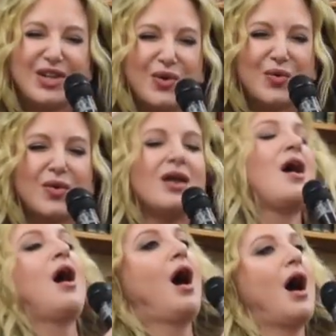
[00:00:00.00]
soon.
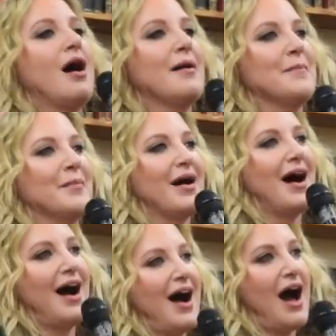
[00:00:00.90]

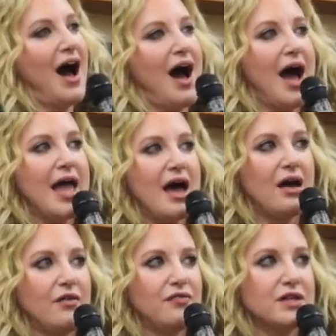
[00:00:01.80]
I
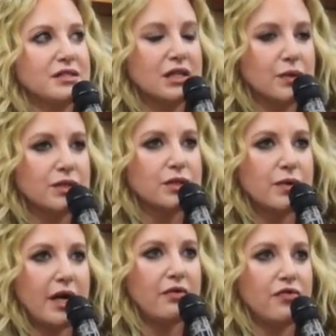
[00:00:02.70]
have a sequel to
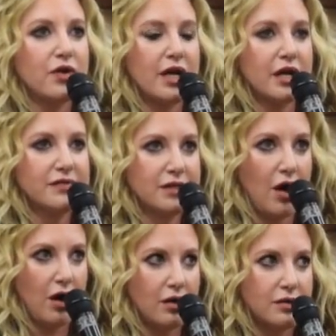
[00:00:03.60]
write for King of
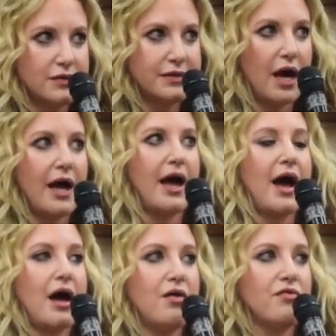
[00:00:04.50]
Scars. I
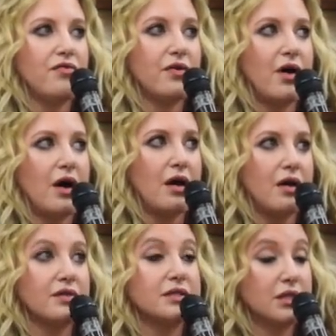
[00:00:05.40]
have
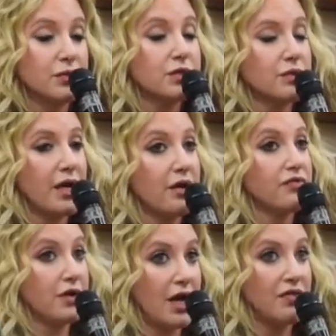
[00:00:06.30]
the sequel to write
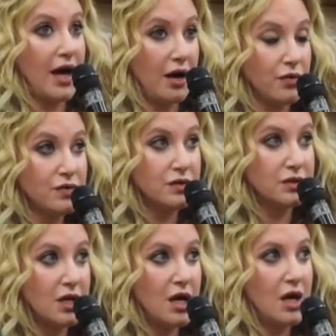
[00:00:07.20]
for Ninth House.